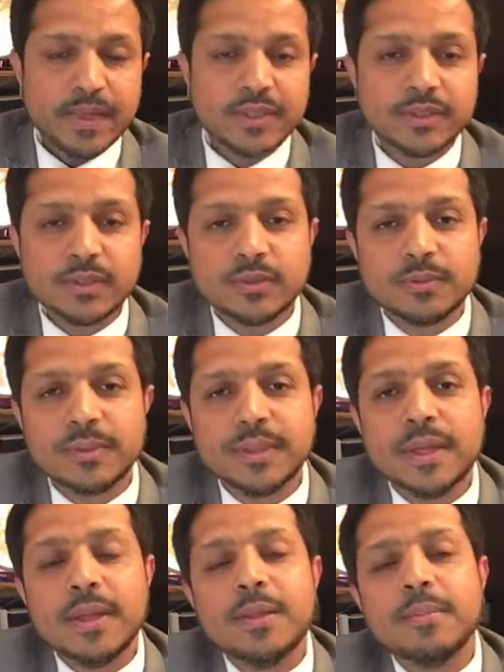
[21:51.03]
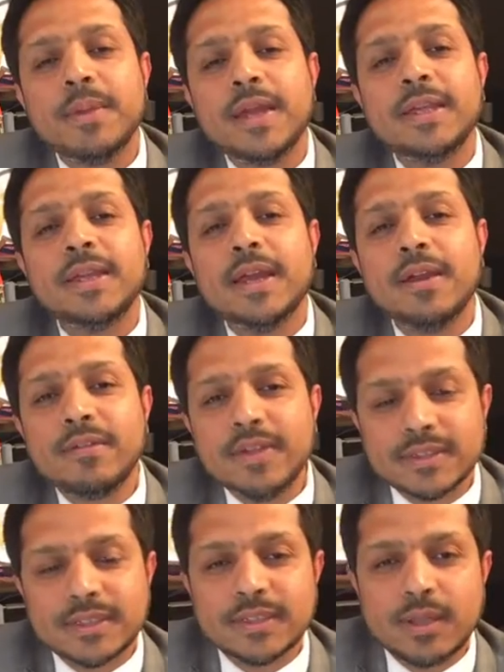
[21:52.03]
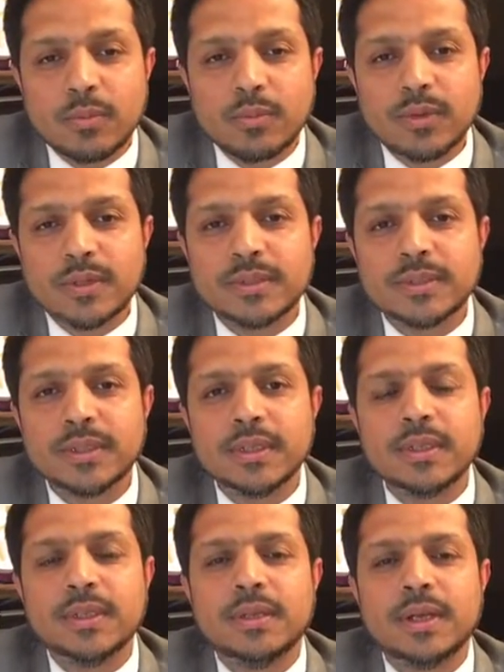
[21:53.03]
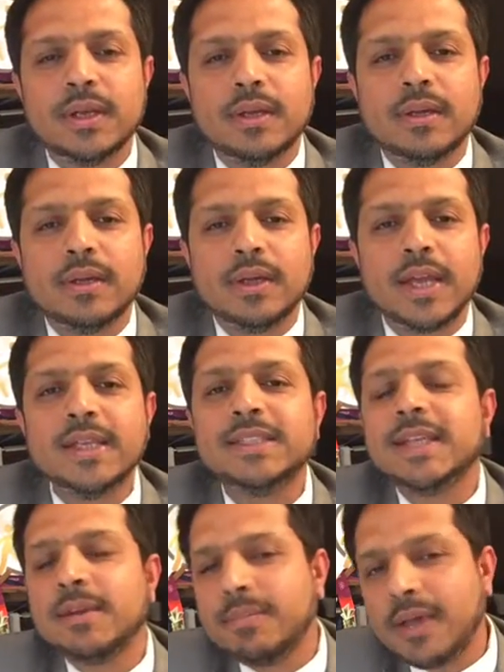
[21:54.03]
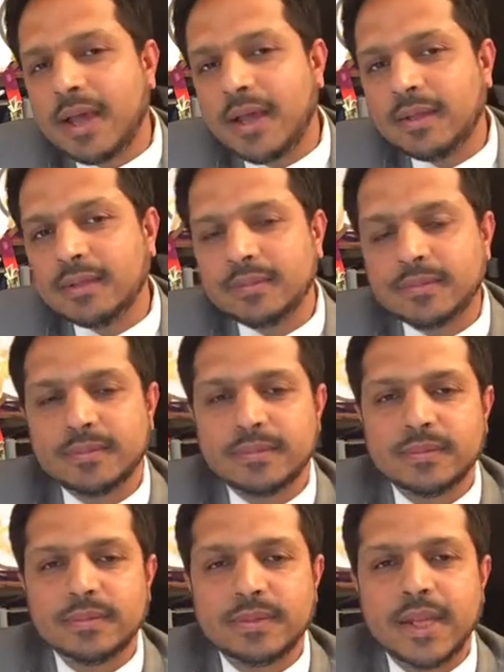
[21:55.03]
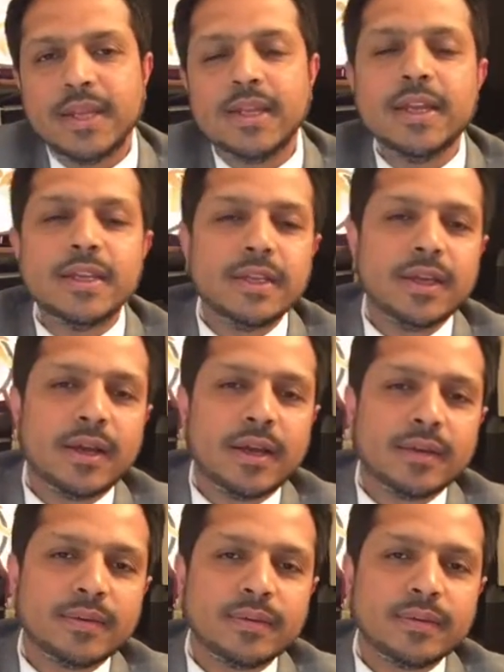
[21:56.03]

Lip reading: excuse me, many areas in the world, in Japan, in India,